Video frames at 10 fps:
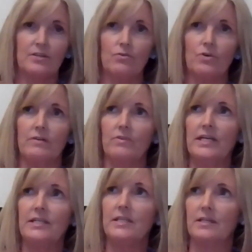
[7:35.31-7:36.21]
So kind of
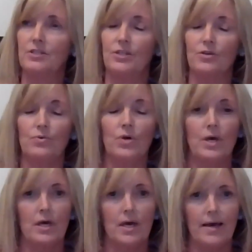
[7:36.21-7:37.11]
leading to
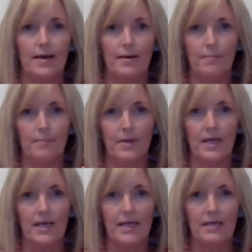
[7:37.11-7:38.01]

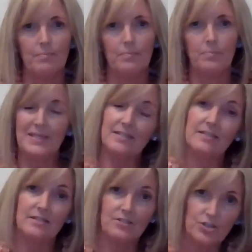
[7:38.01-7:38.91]
a
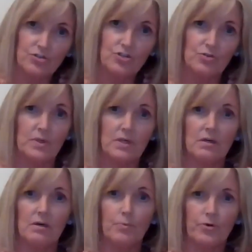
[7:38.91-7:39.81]
business as usual,
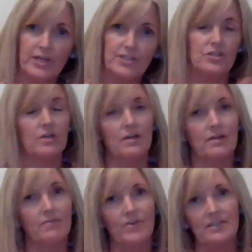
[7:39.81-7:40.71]
operational
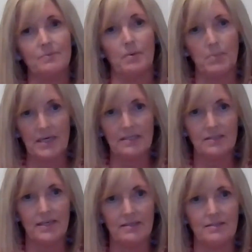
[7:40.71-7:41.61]
and investment
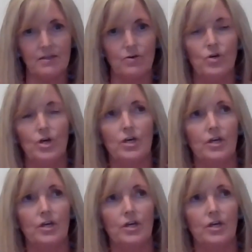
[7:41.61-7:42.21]
mindset. So,